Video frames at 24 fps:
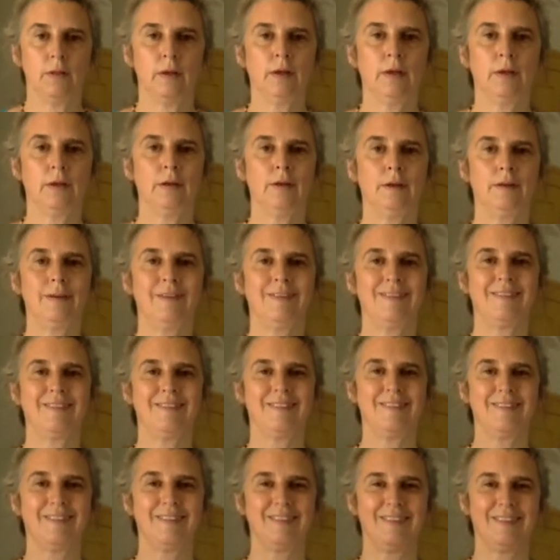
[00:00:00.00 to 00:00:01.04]
Breathe in.
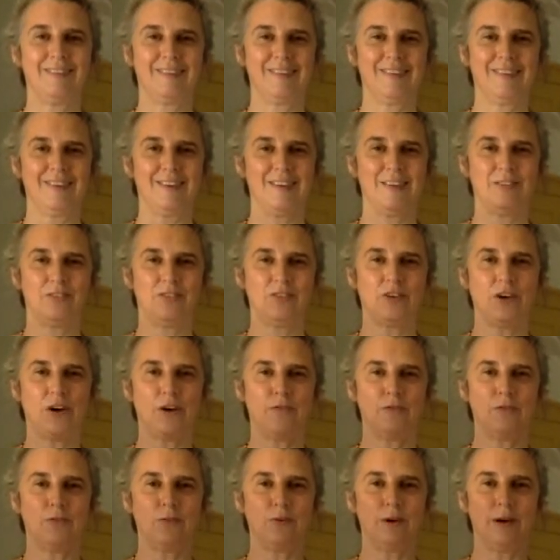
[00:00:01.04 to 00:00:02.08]

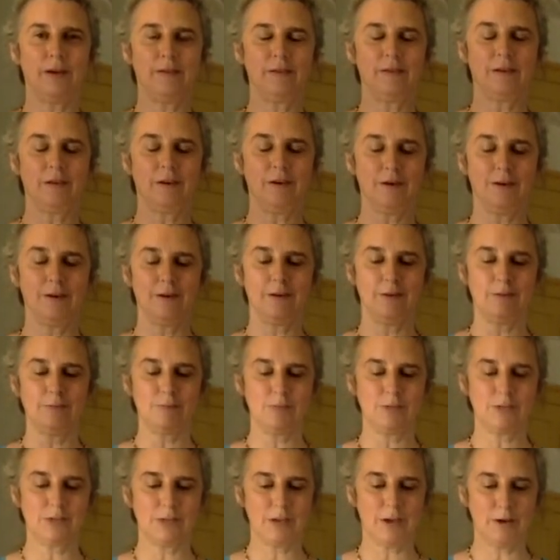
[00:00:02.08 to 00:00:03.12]
Soft rounded
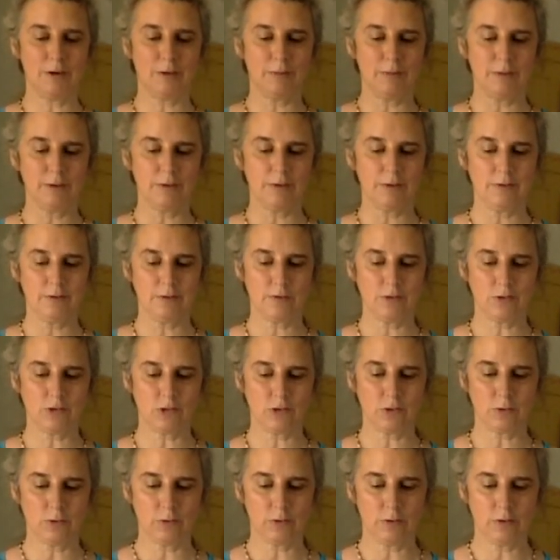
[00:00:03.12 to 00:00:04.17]
arms, elbows,
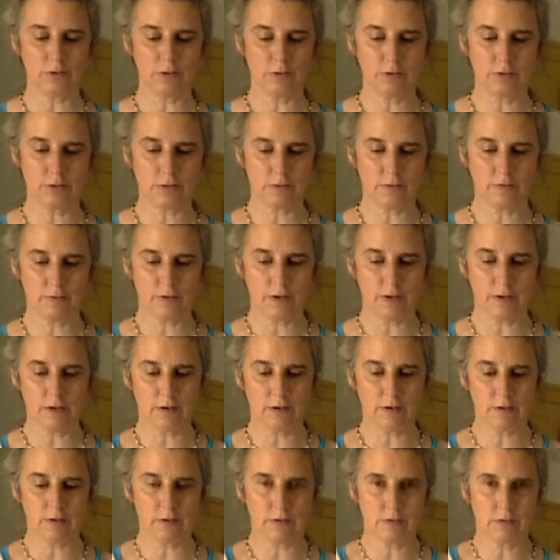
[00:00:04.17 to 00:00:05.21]
shoulders,
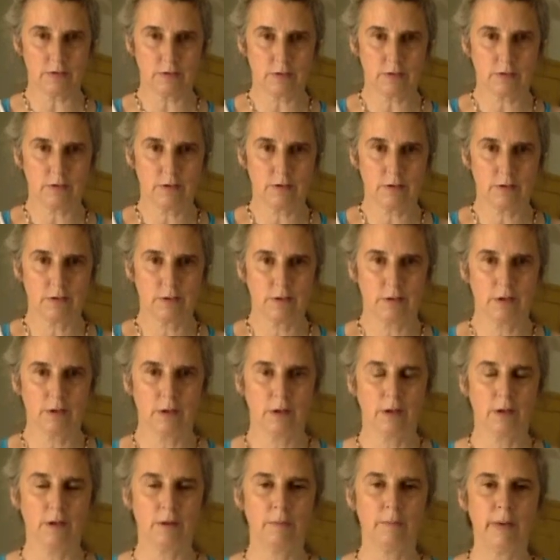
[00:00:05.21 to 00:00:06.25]
fingers.
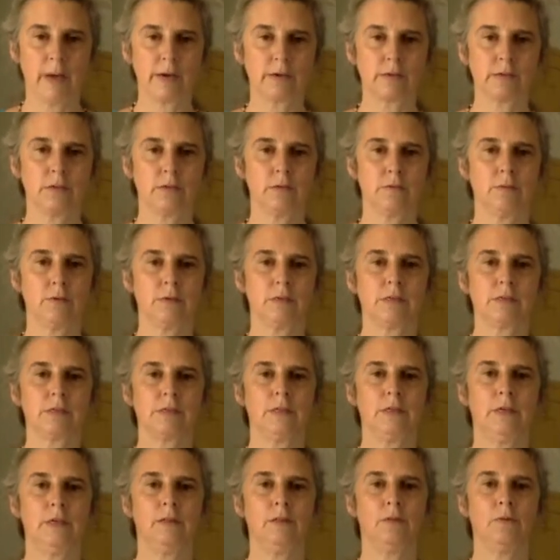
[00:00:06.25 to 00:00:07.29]
Backs of the wrists
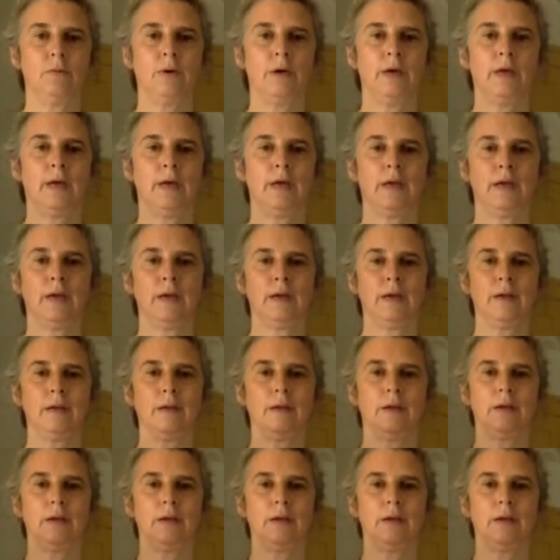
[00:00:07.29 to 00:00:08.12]
lead the way.